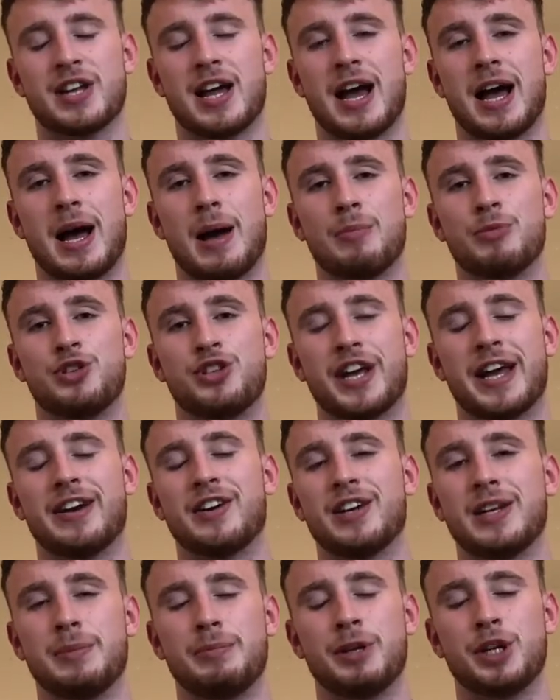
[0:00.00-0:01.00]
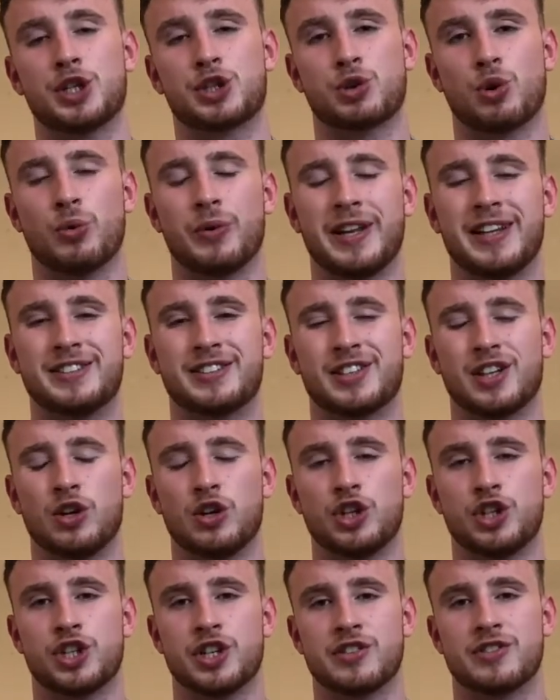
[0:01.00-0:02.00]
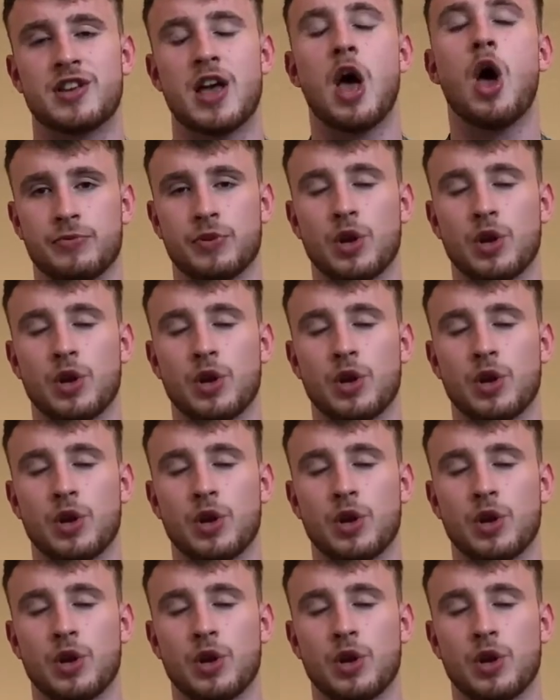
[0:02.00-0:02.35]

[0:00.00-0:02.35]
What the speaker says: ham generally being thrown into the lunches.